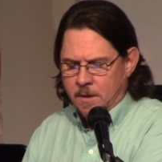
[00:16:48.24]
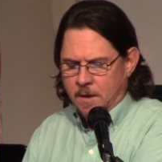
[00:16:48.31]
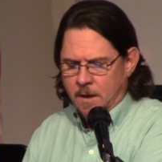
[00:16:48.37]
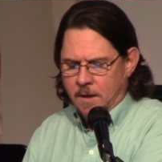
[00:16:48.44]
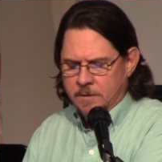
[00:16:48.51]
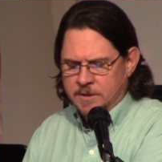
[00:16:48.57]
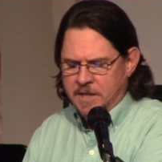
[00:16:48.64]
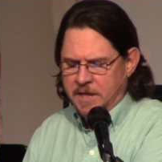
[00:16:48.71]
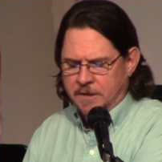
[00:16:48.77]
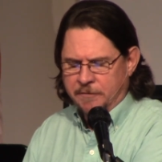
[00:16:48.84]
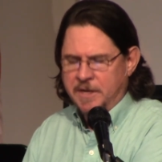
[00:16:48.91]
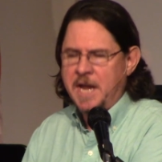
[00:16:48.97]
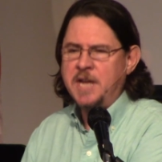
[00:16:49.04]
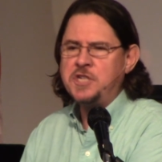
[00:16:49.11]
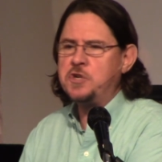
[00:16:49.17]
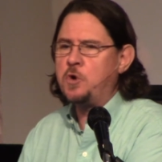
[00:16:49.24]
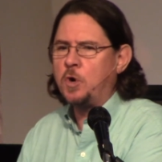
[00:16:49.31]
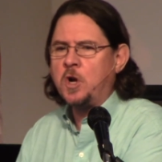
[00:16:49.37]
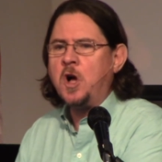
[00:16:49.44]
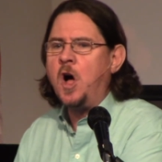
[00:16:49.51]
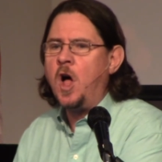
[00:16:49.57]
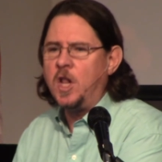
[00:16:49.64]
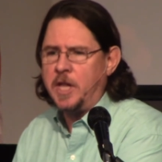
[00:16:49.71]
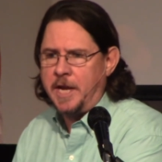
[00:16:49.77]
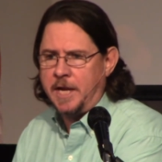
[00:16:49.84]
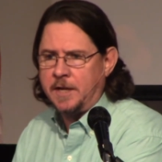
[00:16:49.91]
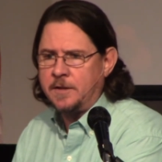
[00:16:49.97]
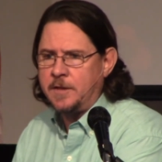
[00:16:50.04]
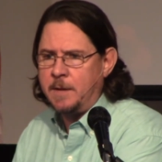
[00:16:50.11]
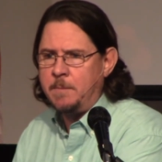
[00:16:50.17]
Uh, sanctification or
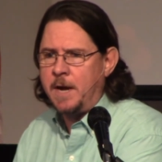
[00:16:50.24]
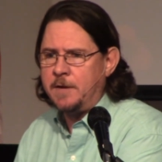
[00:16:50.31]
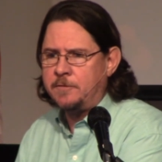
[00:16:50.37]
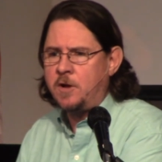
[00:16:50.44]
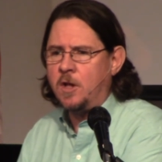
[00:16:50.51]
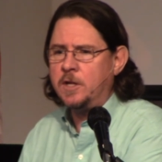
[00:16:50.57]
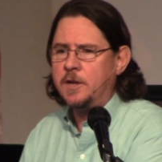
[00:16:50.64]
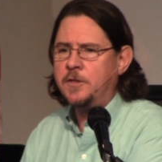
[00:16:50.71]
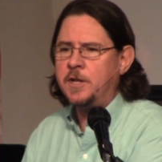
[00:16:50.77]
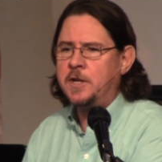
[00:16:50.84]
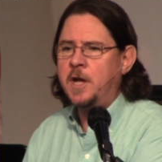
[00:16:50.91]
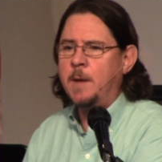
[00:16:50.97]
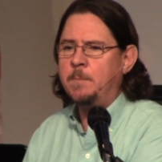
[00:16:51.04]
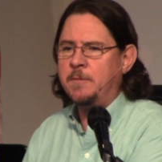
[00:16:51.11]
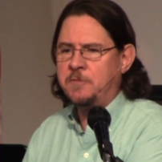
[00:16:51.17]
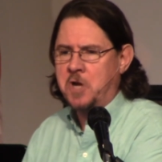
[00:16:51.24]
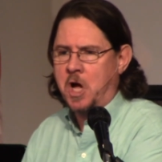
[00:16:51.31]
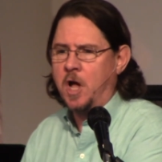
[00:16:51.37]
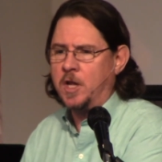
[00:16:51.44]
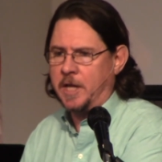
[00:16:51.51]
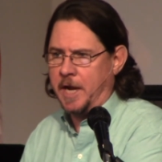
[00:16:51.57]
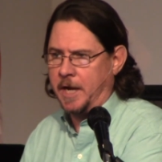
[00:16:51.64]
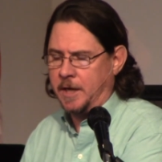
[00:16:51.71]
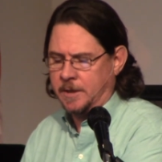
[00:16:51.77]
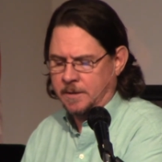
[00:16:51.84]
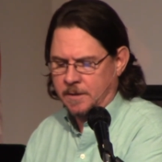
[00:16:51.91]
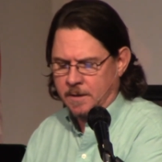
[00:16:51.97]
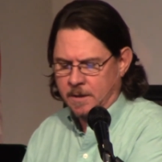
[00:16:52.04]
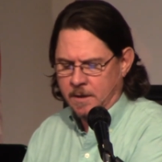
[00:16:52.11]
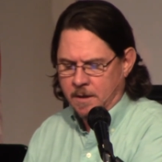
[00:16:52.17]
calling. They might have called it the cup of calling.
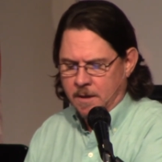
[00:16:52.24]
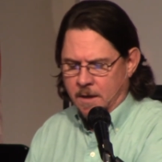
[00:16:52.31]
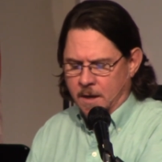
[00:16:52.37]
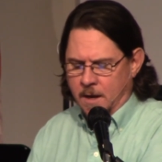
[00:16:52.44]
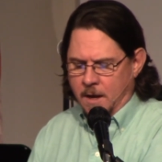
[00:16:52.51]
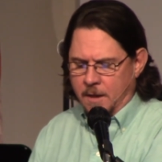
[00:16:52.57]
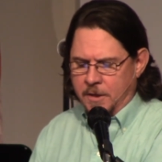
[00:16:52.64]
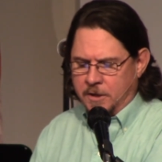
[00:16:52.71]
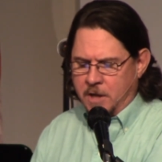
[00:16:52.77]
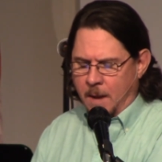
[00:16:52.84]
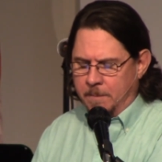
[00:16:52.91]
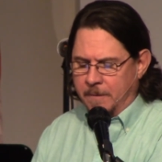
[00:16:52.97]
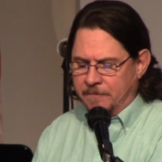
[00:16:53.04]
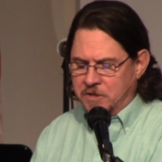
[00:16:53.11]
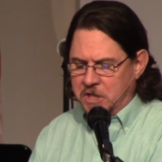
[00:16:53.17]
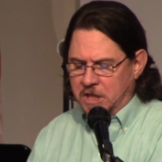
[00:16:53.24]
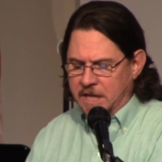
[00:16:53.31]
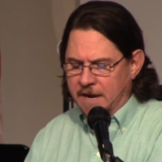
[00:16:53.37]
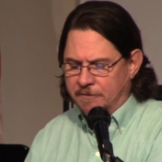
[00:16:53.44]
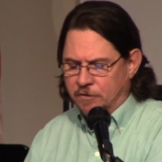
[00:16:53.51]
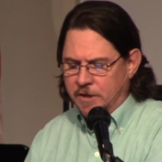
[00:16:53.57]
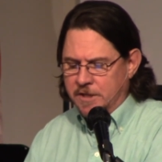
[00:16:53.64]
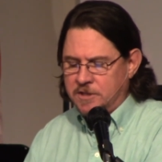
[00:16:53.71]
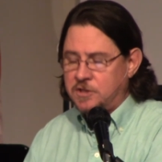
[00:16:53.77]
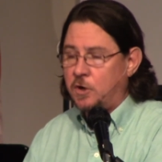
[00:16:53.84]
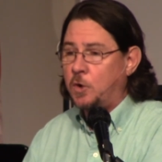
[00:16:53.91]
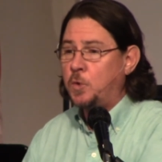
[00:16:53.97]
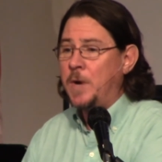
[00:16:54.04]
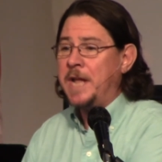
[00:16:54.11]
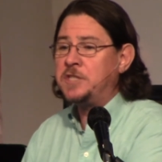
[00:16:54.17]
Uh, the cup of deliverance
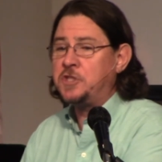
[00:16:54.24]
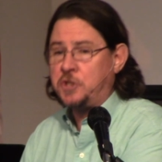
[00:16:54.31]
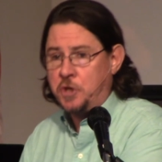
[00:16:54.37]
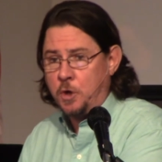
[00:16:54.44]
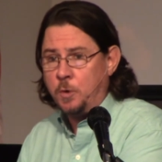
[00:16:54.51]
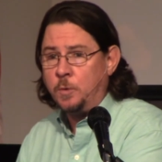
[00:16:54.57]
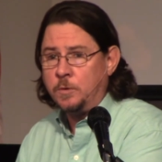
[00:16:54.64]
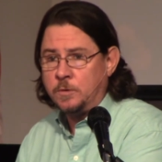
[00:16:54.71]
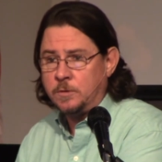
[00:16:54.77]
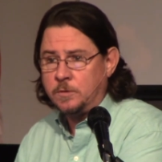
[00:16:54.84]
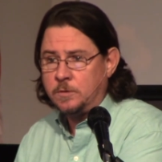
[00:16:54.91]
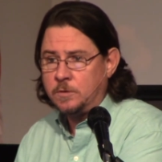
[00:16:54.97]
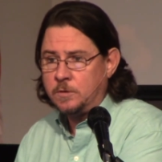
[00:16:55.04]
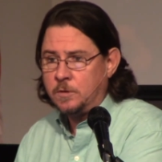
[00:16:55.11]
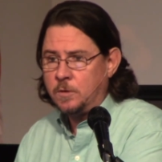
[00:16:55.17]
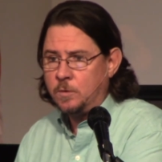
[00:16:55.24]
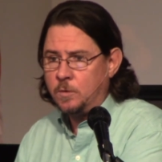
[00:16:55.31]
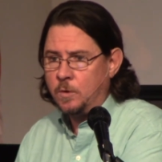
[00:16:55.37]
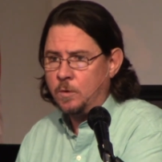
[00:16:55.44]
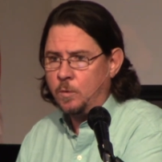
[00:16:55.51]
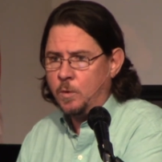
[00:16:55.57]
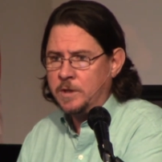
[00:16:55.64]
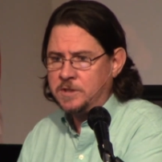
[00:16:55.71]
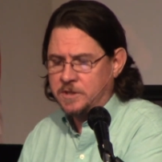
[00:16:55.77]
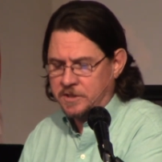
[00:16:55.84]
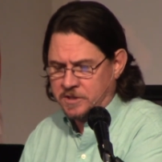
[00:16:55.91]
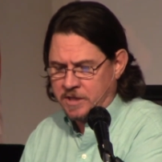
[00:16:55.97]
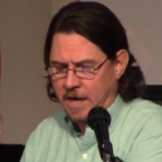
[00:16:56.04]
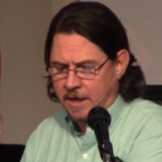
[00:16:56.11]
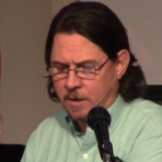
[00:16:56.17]
or rescue was the
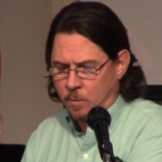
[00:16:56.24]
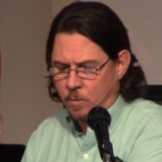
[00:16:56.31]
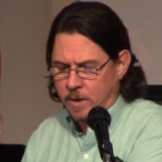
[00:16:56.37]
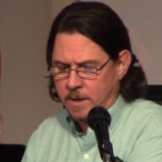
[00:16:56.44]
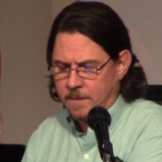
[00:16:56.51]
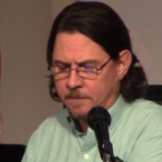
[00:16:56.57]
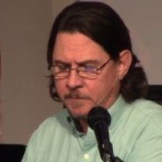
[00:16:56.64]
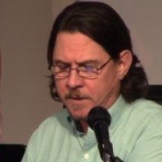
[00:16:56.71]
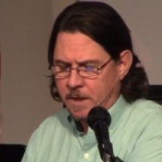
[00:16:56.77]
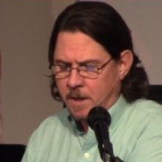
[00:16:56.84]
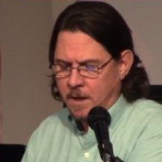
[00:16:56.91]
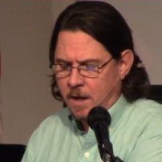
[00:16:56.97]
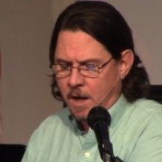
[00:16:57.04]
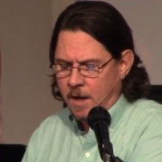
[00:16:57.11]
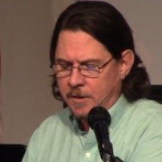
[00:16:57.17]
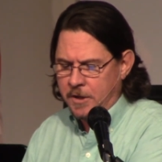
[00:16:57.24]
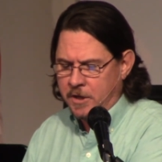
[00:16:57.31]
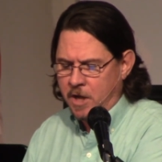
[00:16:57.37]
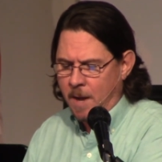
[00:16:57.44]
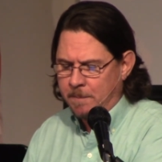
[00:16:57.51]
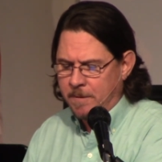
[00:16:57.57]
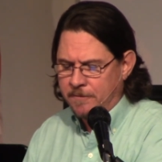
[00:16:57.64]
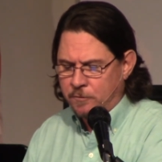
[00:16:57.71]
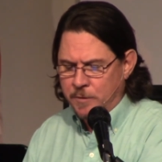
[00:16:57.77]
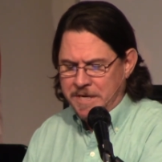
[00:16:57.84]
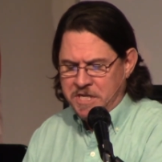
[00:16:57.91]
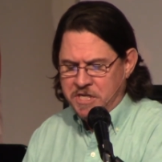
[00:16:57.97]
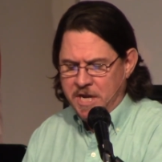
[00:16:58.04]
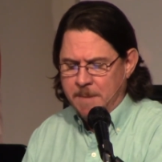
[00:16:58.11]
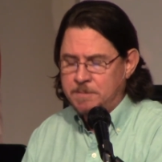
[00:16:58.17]
second one. Uh, the cup of
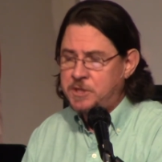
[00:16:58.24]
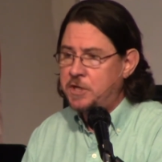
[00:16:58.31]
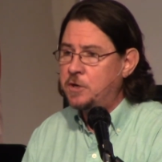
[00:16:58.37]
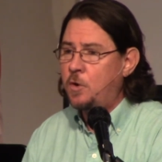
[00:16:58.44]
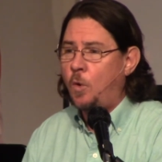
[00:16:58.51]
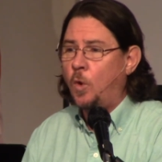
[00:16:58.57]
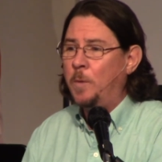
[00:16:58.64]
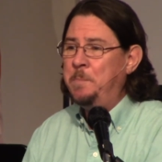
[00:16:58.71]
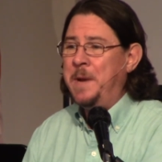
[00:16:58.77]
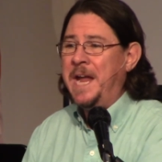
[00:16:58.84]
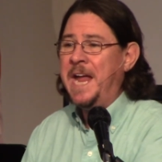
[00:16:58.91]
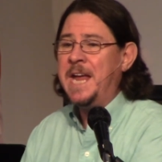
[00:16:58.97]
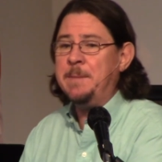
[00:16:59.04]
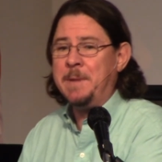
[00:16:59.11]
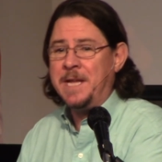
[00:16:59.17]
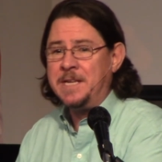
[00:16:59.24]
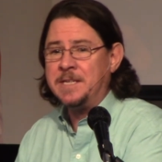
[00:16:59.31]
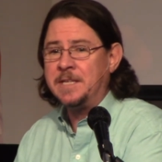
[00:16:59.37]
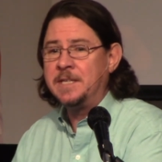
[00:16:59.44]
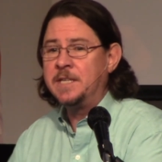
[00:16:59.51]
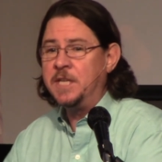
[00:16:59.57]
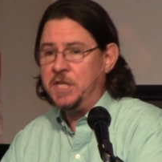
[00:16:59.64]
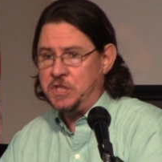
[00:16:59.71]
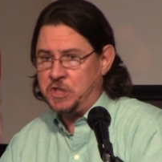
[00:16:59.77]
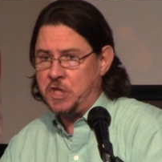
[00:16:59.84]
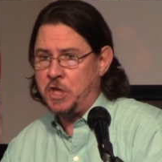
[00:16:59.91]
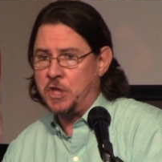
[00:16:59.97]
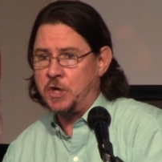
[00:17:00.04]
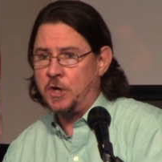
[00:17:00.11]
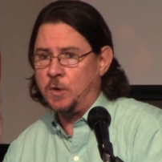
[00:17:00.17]
redemption or payment is
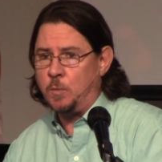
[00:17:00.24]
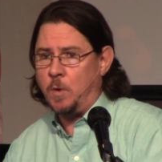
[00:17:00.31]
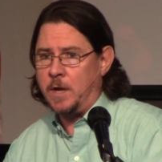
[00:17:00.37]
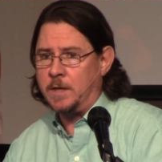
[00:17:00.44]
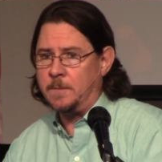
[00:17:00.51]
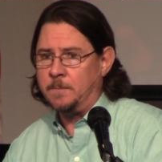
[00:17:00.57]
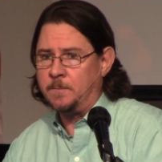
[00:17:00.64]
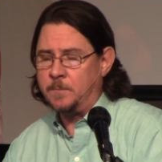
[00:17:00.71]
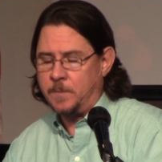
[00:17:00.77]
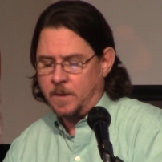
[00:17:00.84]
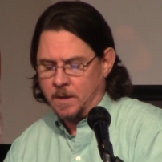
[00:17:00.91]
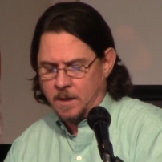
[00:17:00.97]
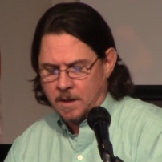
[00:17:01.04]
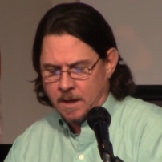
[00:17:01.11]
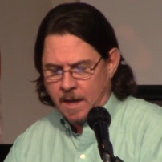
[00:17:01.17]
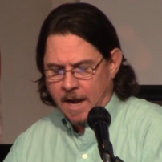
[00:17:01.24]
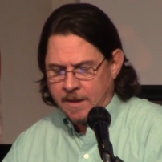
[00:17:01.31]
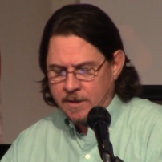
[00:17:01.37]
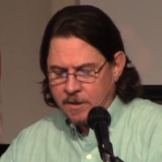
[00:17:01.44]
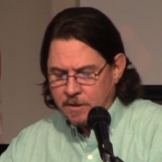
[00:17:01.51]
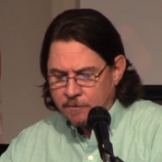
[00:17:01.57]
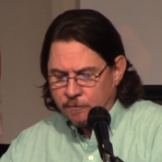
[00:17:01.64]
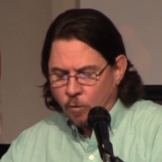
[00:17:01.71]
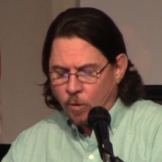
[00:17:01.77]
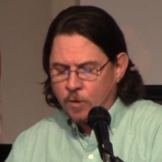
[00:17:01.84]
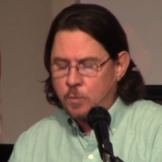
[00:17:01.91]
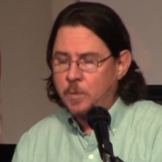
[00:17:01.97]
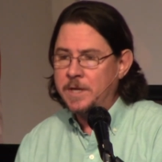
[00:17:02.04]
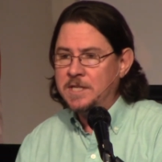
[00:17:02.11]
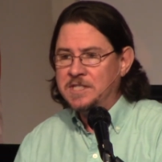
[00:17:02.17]
the third one. And then the
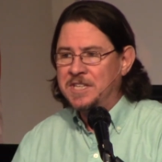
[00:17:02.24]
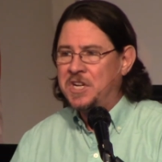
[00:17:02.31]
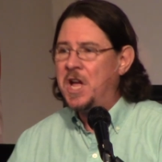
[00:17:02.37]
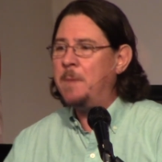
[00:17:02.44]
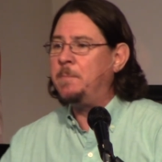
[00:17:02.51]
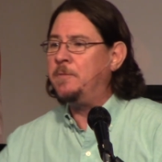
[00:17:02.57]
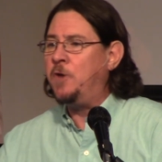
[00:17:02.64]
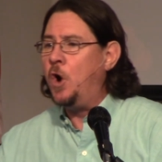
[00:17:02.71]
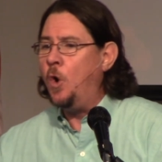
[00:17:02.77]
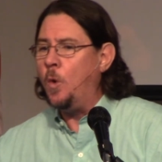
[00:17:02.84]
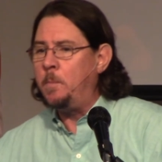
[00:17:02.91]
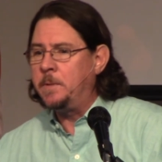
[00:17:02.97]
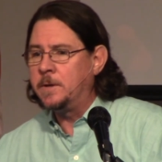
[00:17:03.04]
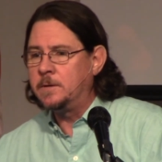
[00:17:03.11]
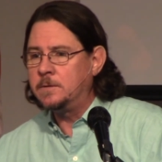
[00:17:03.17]
fourth one is the cup of hope.